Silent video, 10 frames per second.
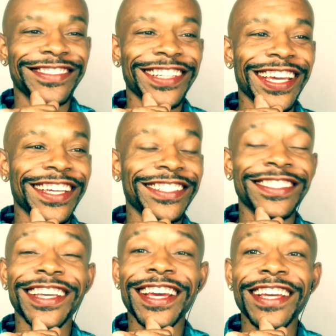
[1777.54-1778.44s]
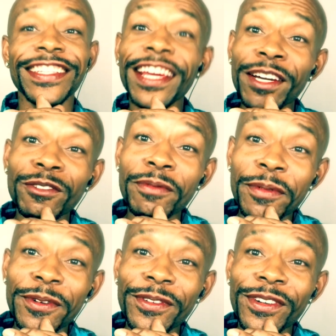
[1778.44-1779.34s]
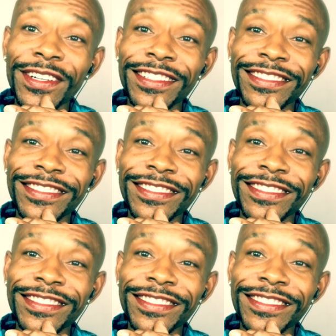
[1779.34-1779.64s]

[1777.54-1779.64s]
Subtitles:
And that helps me move on.